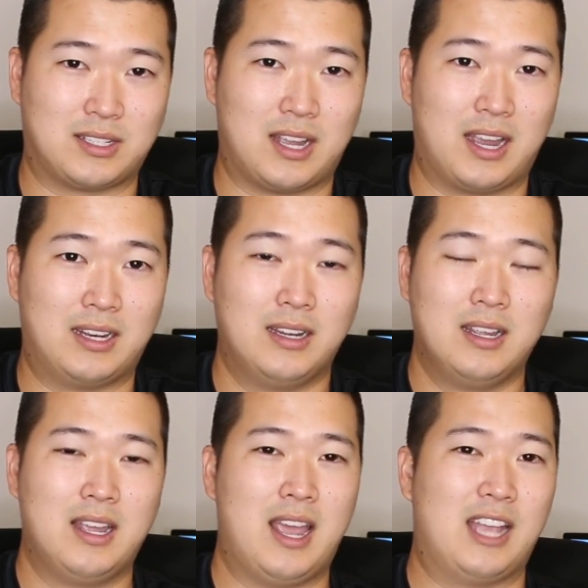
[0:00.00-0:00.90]
side,
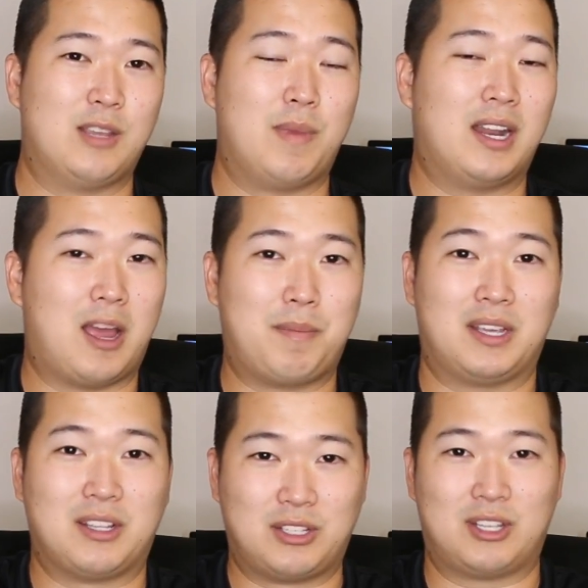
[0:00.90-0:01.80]
and you may not be
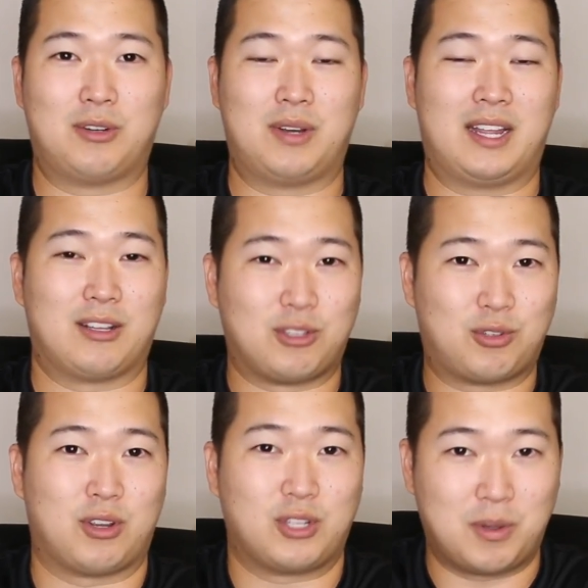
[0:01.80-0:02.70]
considered a
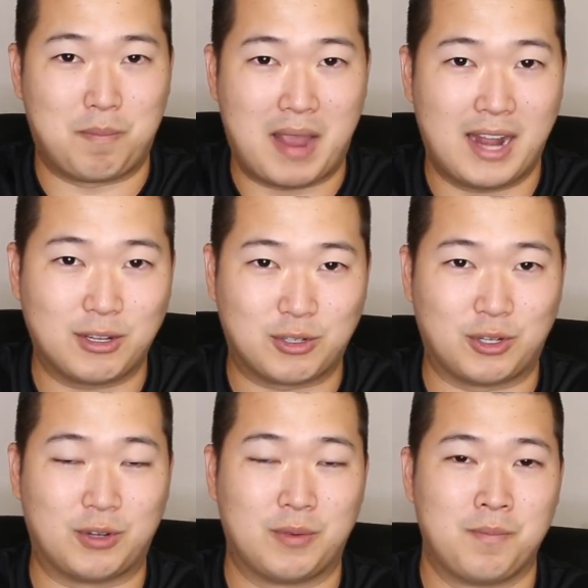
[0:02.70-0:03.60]
construction
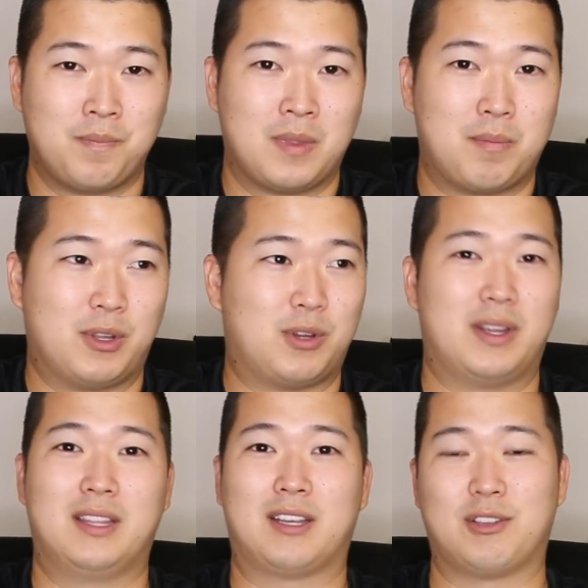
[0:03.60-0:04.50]
manager, but you're
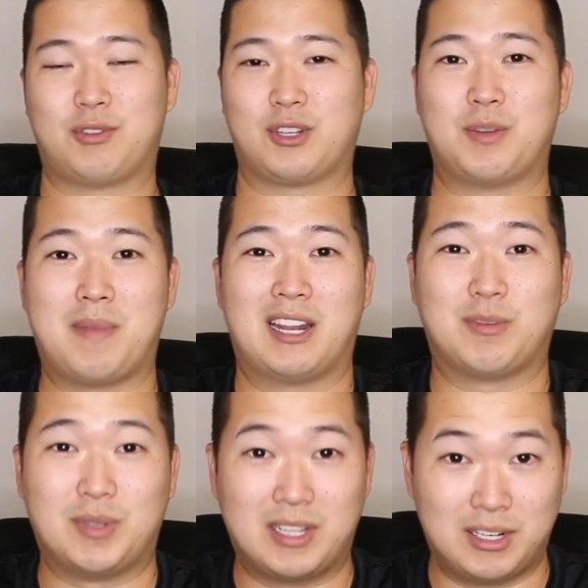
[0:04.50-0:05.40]
in the construction
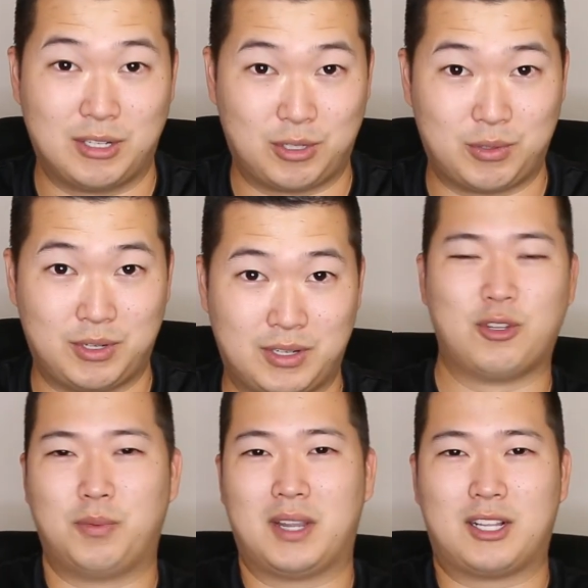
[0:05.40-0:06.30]
management industry.
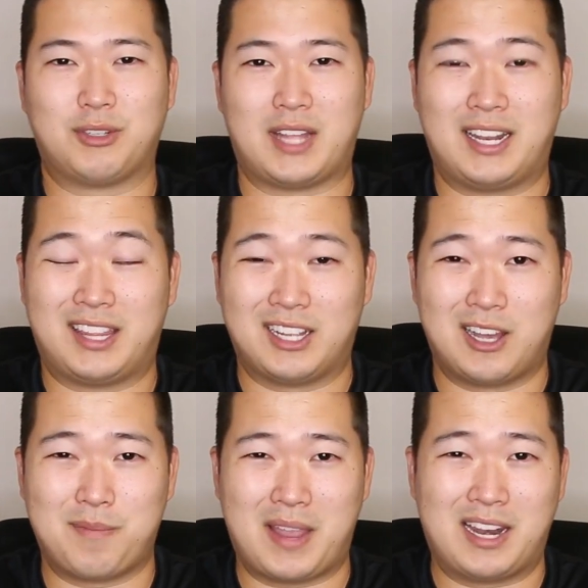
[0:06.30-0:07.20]
So hope that clears anything
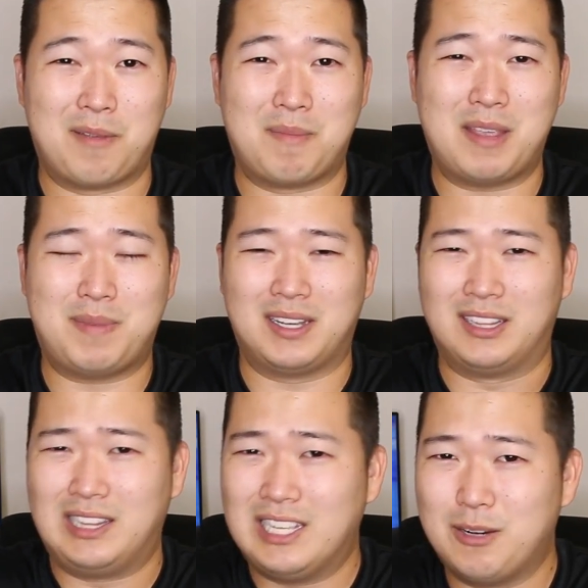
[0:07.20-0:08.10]
up, and it may be a
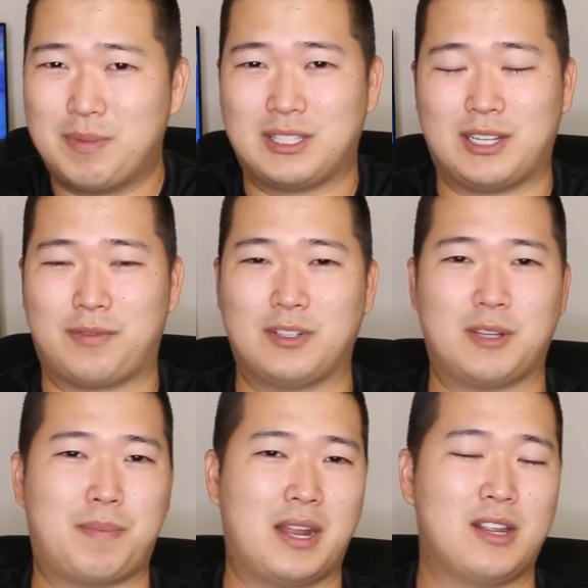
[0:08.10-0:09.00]
little bit different
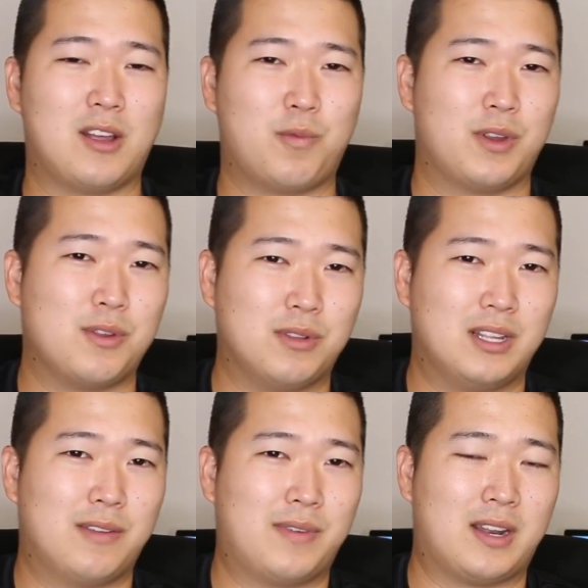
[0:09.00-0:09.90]
depending on where you
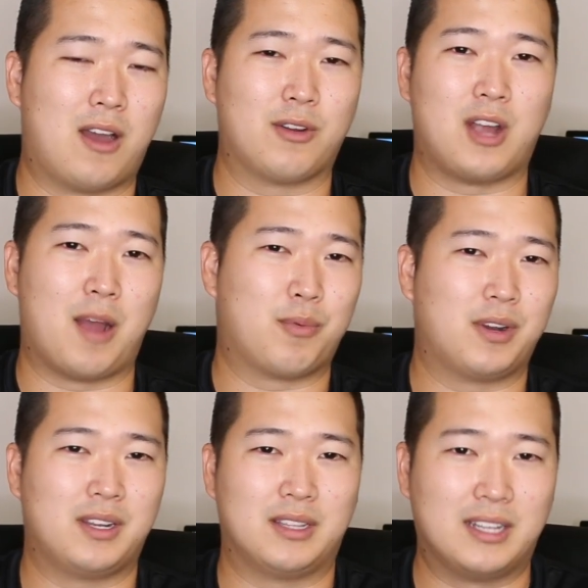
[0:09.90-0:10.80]
live and how you're
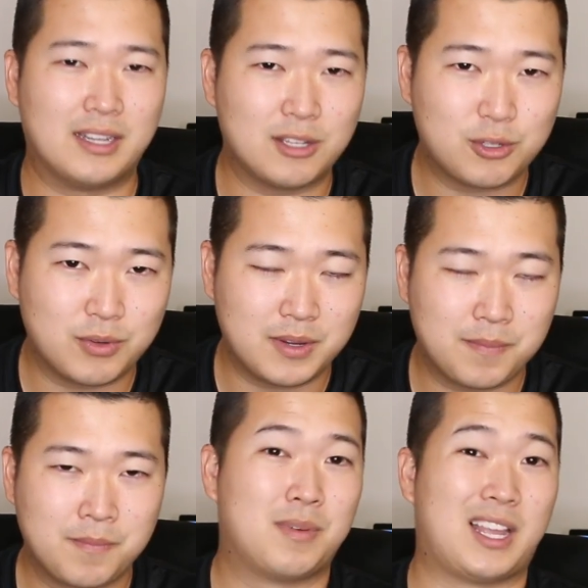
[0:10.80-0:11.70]
operating in the
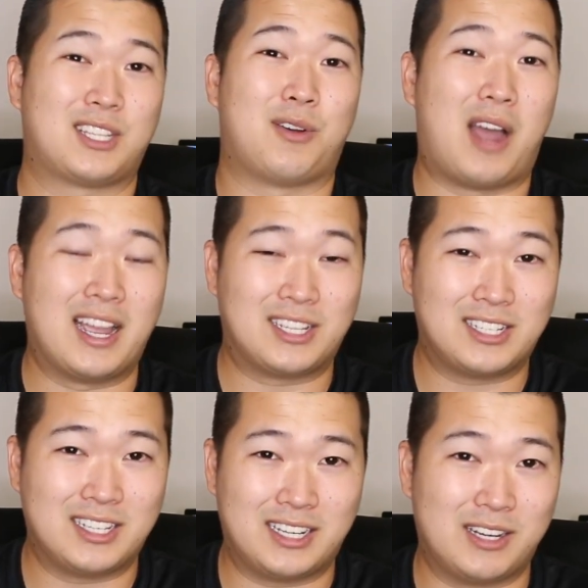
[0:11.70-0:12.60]
industry, but that's how I
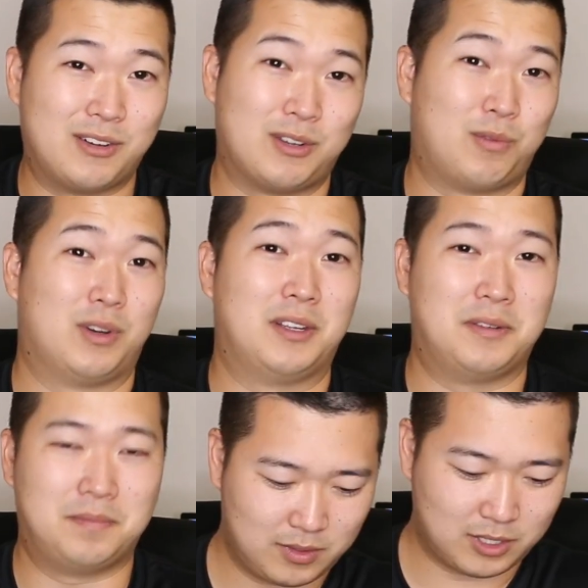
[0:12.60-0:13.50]
see it here in Hawaii.
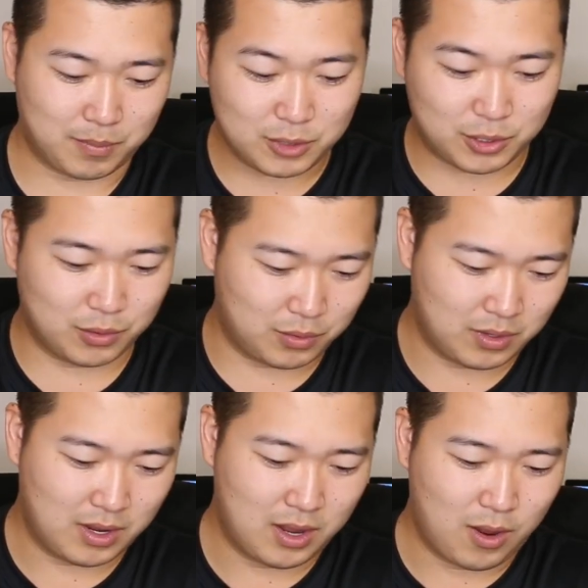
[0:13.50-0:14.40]
So number two,
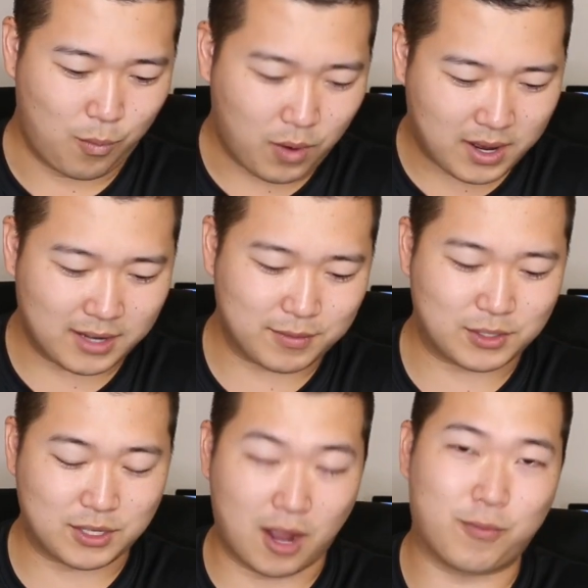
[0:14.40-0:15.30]
what kind of
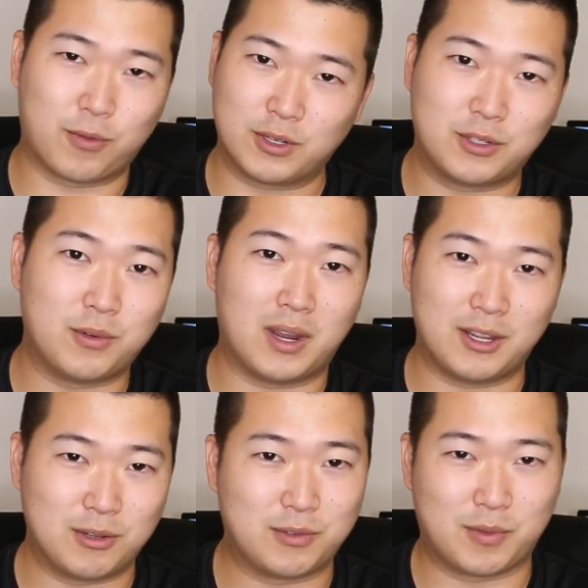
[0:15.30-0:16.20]
software do I
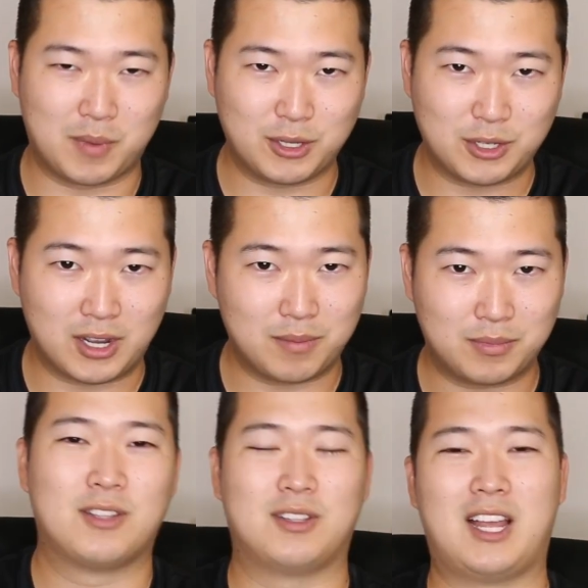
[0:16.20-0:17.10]
use for my job?
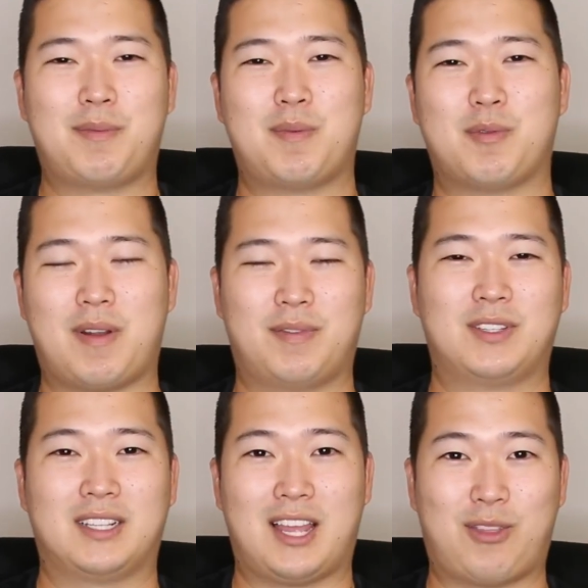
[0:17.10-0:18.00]
So a lot of people
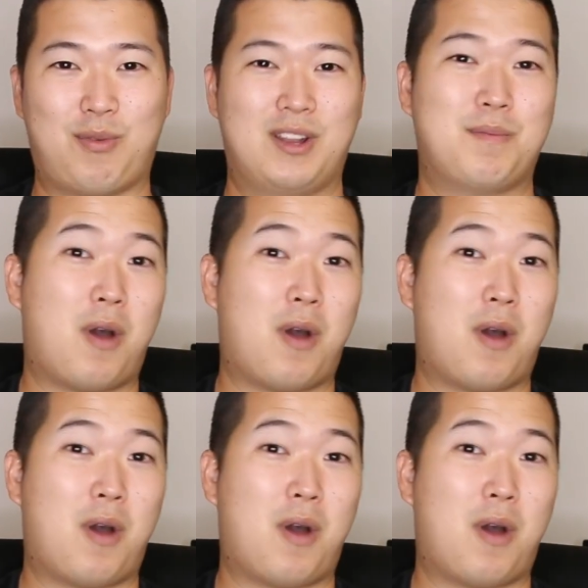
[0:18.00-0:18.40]
reference like that 3D